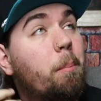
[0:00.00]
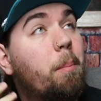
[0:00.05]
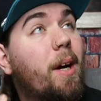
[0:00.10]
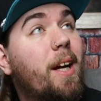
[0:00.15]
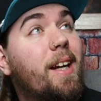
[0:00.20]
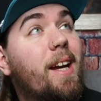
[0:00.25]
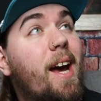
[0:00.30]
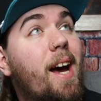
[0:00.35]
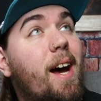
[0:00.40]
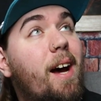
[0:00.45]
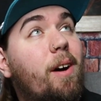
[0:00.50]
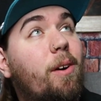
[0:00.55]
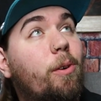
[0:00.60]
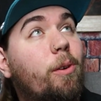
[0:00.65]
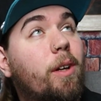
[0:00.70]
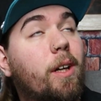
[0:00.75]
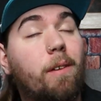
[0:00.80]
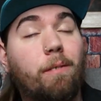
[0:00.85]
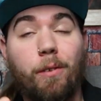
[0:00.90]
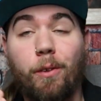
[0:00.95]
By
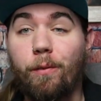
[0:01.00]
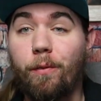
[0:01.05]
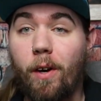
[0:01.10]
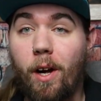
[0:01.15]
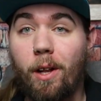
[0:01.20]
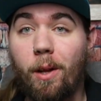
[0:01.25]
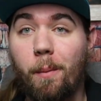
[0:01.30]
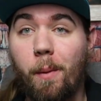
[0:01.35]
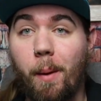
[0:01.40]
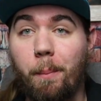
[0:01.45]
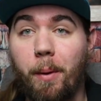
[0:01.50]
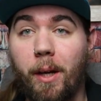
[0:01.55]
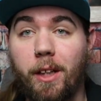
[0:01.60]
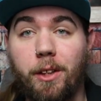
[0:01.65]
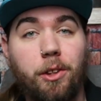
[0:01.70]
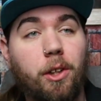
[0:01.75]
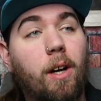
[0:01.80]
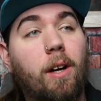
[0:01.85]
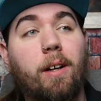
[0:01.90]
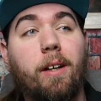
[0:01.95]
now, if you follow my
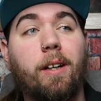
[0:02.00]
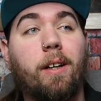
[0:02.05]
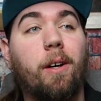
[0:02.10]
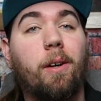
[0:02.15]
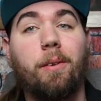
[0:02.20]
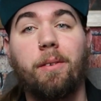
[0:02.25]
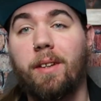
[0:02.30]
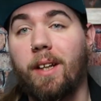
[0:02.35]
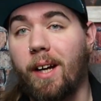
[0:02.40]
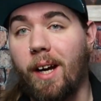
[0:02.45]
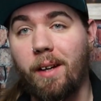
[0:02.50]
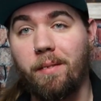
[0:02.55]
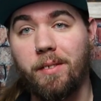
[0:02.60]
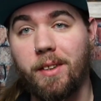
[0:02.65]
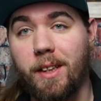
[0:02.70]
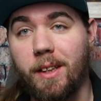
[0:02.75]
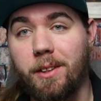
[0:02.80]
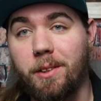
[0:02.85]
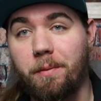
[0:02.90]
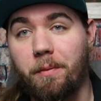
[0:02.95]
page, you already know that I have
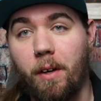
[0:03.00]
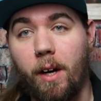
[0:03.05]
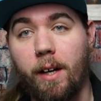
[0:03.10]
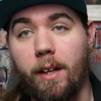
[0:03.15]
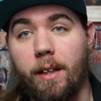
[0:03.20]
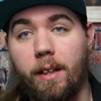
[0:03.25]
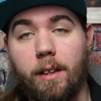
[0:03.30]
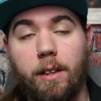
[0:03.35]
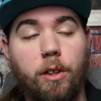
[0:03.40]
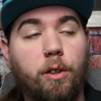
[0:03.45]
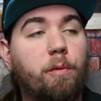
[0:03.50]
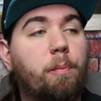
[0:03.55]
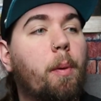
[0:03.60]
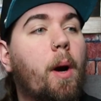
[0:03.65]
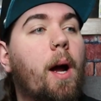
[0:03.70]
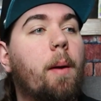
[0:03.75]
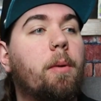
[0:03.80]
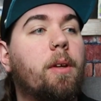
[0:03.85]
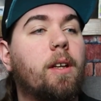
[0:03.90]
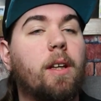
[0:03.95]
schizophrenia. You've
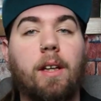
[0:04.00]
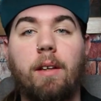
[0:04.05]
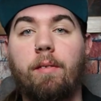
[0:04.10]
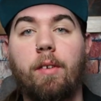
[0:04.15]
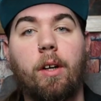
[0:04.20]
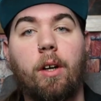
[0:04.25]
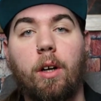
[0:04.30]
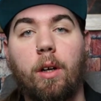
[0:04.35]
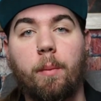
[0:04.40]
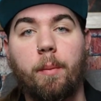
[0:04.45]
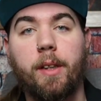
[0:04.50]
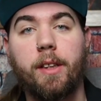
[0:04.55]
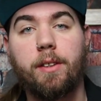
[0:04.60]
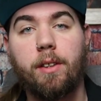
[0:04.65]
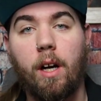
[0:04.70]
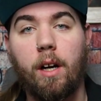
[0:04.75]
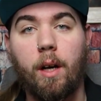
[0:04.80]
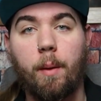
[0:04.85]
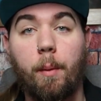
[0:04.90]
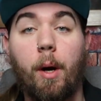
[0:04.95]
probably even heard me
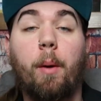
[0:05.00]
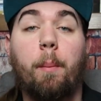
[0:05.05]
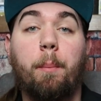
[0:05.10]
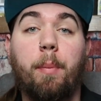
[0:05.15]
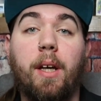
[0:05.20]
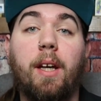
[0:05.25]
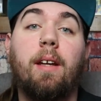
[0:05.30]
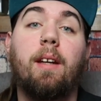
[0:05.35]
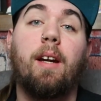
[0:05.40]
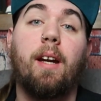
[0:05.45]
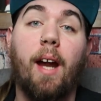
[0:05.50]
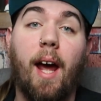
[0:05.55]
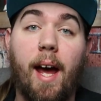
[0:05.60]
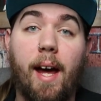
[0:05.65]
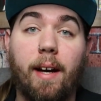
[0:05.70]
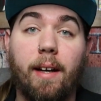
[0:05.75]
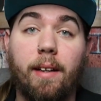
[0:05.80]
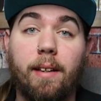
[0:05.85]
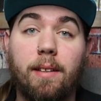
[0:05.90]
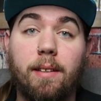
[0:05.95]
talk about being an
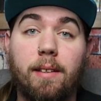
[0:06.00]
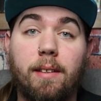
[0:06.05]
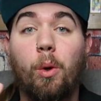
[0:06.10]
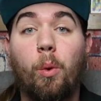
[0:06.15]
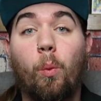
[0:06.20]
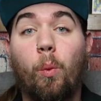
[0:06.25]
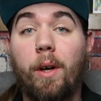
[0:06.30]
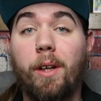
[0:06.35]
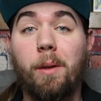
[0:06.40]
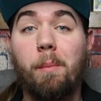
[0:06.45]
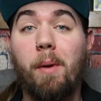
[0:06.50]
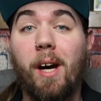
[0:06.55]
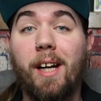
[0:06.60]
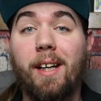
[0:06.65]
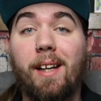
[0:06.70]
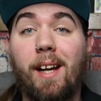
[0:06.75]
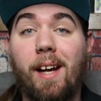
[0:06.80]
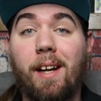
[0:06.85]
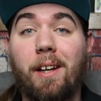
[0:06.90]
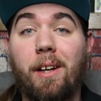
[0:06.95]
addict. What you
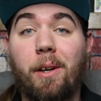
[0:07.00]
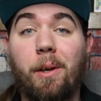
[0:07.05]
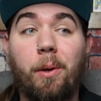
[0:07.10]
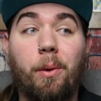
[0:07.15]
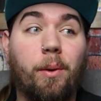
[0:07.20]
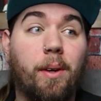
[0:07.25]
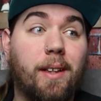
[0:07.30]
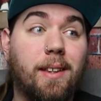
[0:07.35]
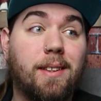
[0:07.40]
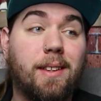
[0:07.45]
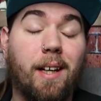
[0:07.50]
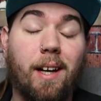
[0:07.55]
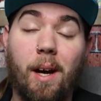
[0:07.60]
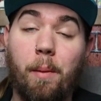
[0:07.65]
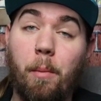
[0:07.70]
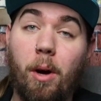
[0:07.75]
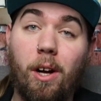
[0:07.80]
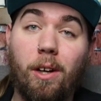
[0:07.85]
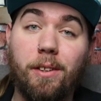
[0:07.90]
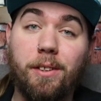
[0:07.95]
might not know is that
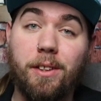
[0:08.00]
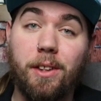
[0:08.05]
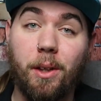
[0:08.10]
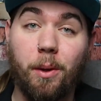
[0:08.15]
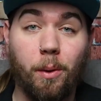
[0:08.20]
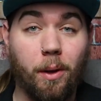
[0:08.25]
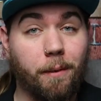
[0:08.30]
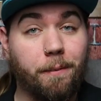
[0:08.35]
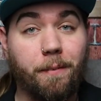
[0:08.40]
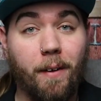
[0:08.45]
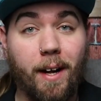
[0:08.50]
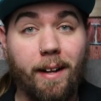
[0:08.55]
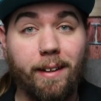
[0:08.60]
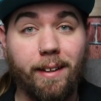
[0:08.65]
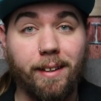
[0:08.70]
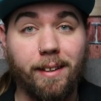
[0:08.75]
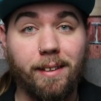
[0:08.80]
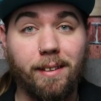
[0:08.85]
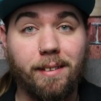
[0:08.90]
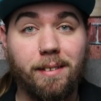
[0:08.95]
I'm also a
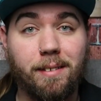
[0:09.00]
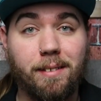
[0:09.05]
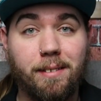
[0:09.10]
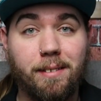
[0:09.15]
felon.